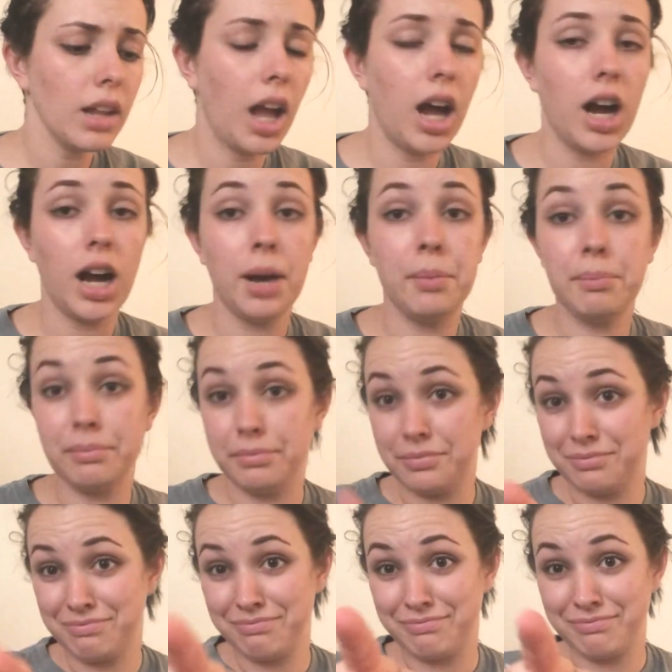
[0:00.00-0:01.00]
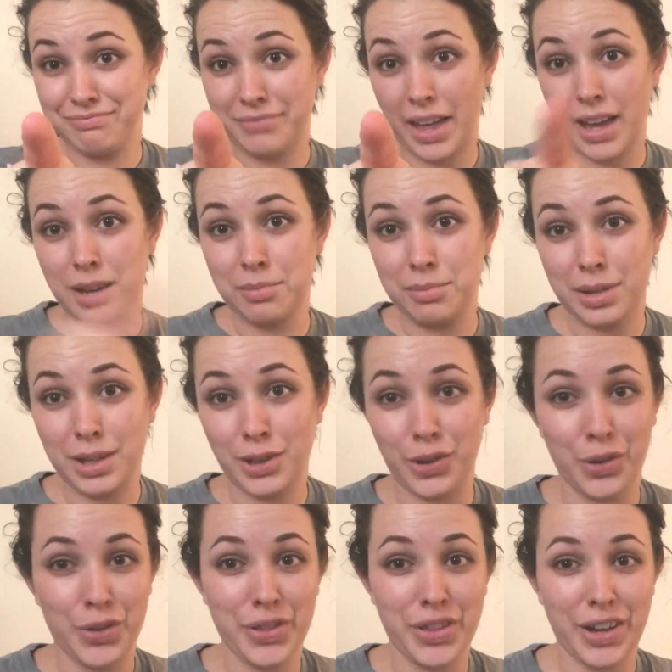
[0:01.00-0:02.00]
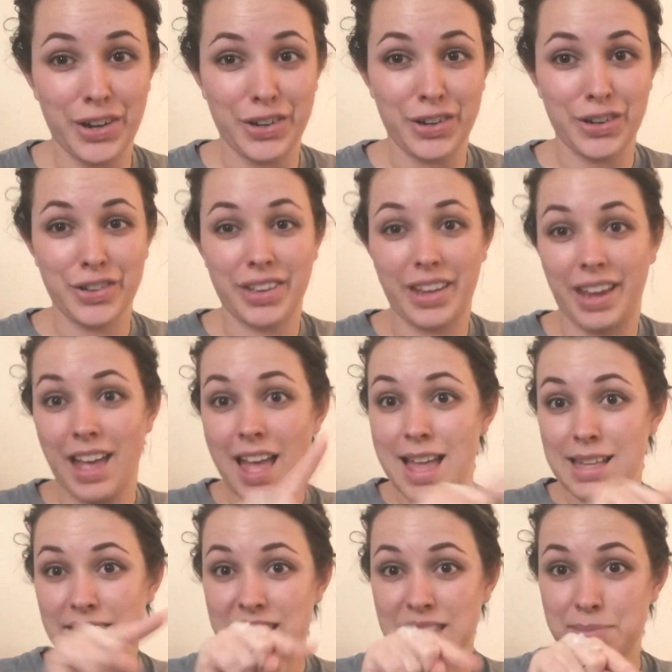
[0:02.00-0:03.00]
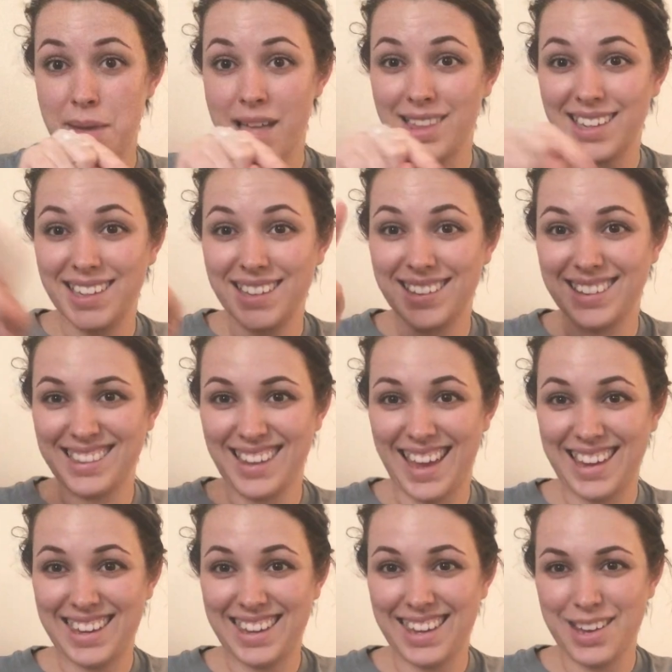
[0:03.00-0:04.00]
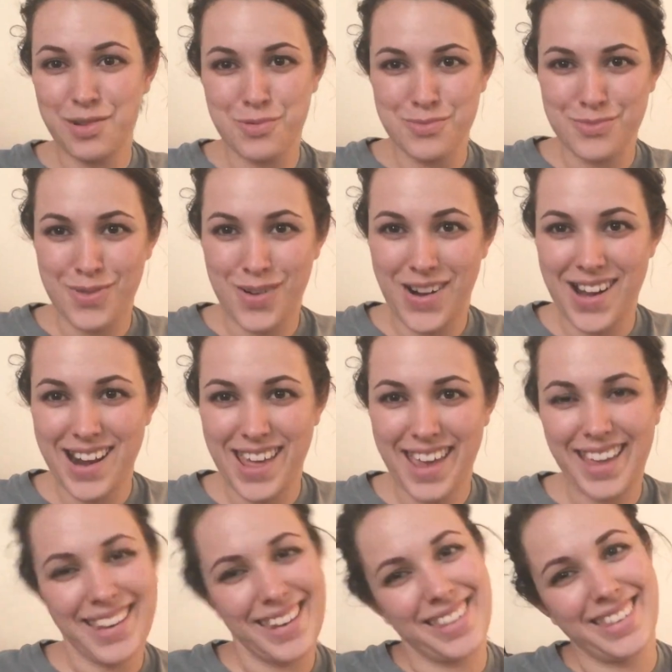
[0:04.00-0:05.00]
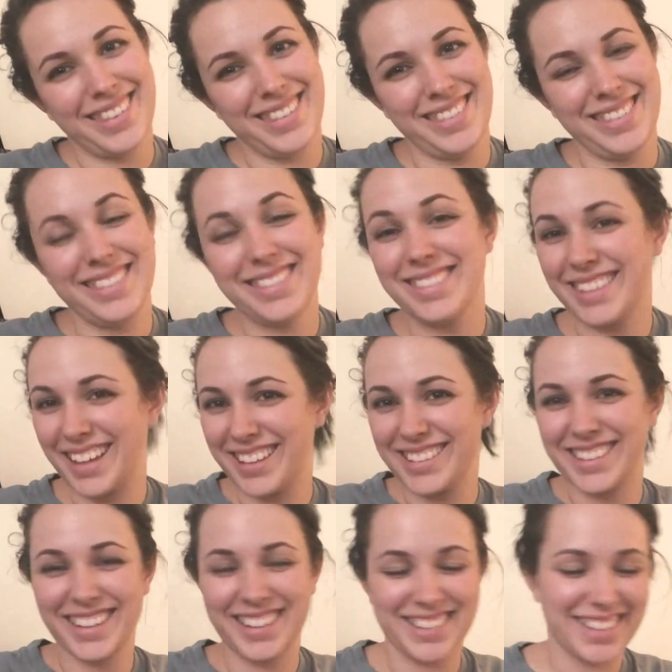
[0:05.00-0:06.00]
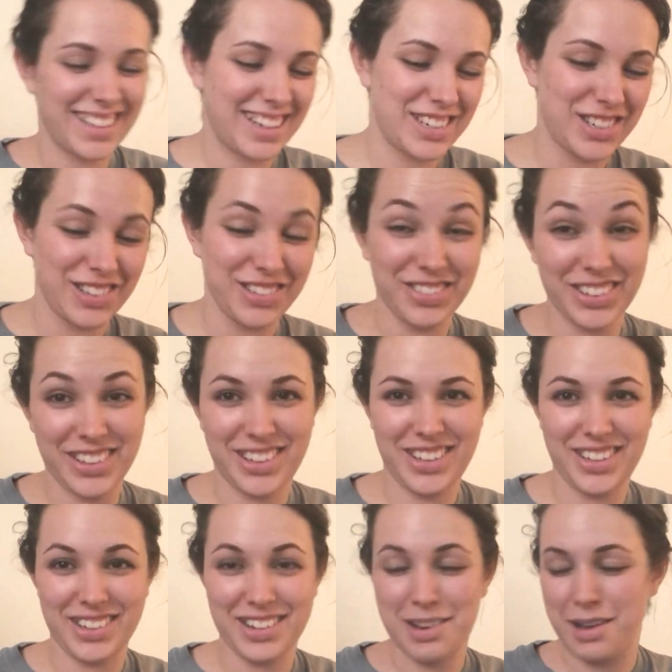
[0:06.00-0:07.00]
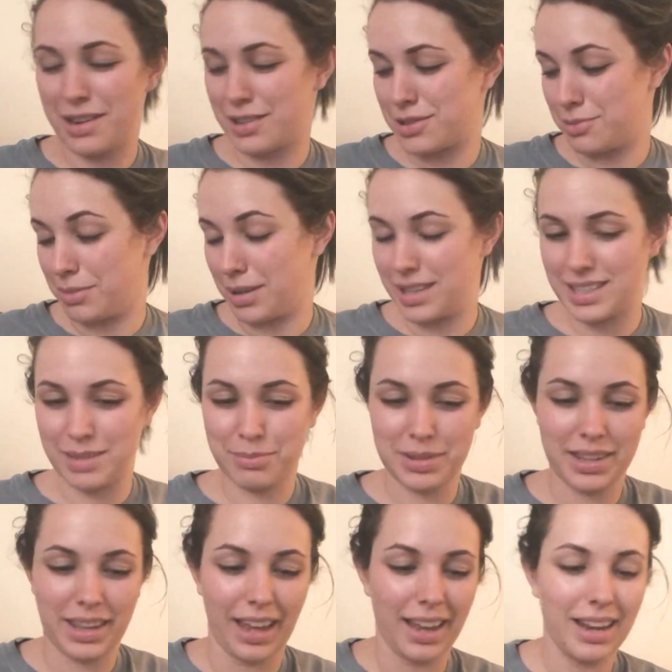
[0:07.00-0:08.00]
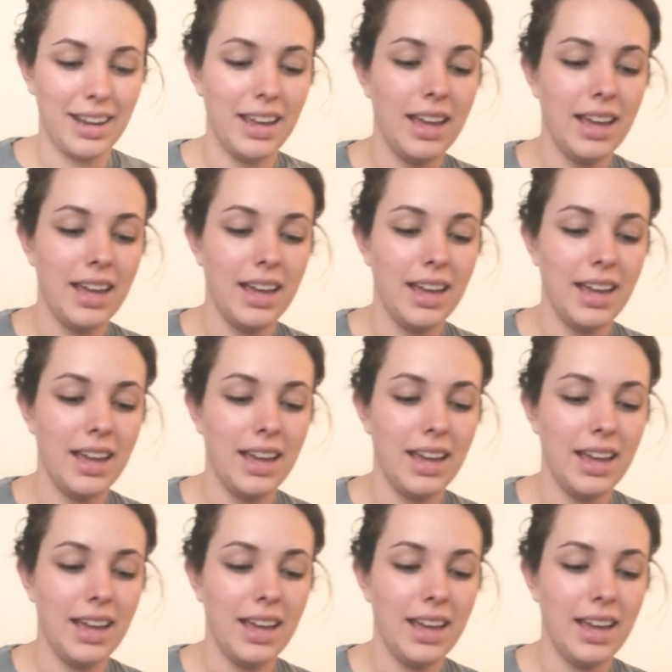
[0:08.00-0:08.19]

That could be a little thing on your thing. Smell it, like it, want it. That's actually really cute. I actually might put that.